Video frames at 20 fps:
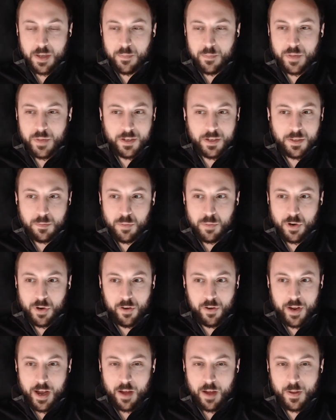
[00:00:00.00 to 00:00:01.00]
something to
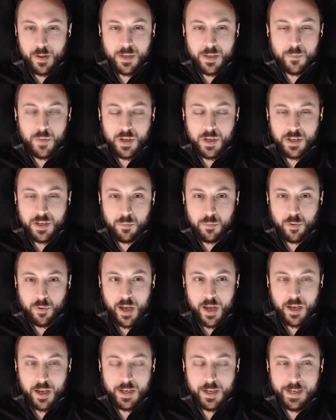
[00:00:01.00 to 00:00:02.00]
burn down, something to
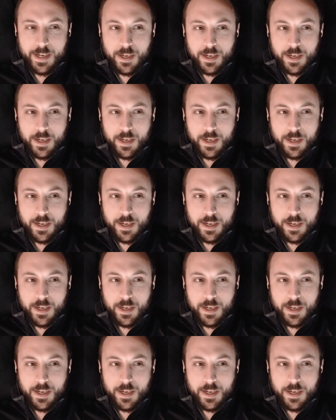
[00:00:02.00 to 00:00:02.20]
break.